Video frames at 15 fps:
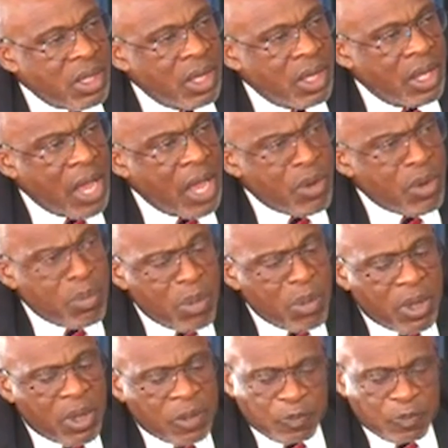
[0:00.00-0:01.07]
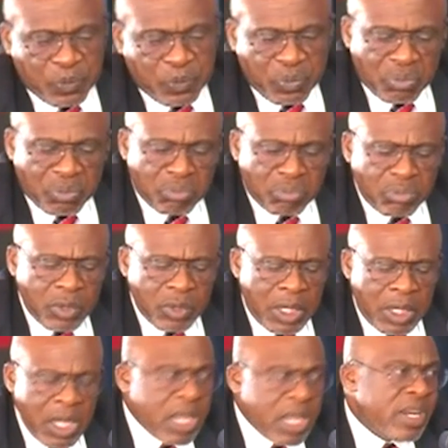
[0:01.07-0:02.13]
And I remember
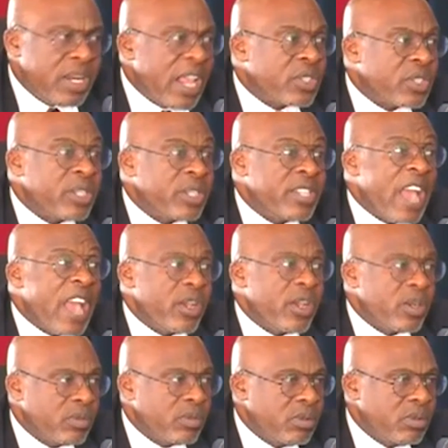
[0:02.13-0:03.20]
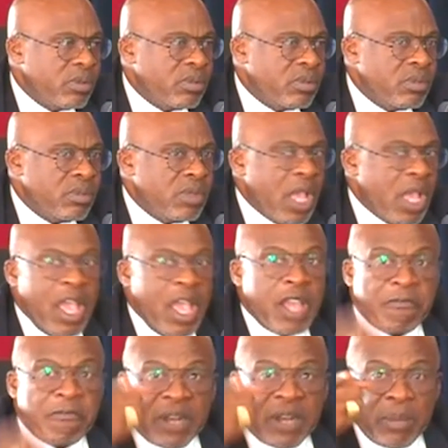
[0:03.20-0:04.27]
the late Dexter Tyre
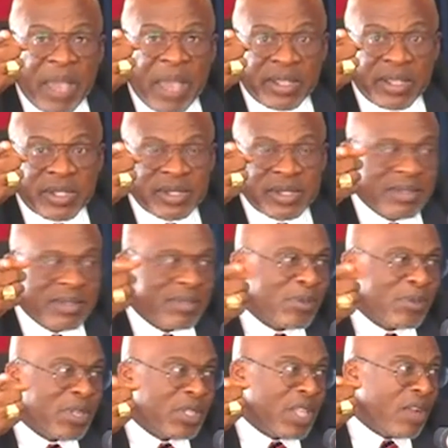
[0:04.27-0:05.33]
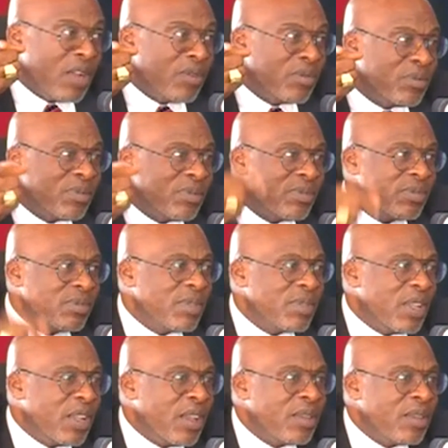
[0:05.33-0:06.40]
and Philip Banks, who is now
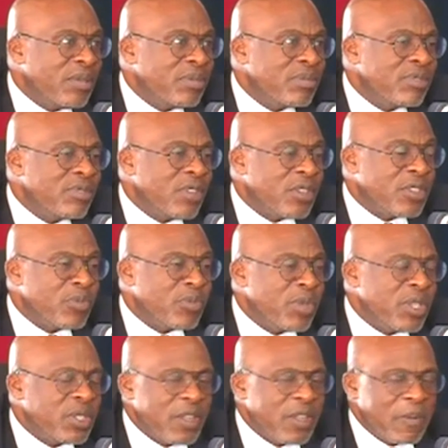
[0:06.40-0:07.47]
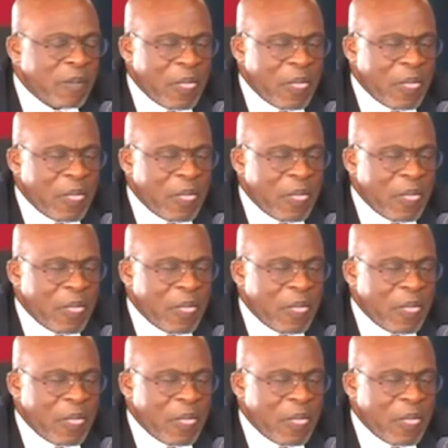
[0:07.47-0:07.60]
Justice Minister.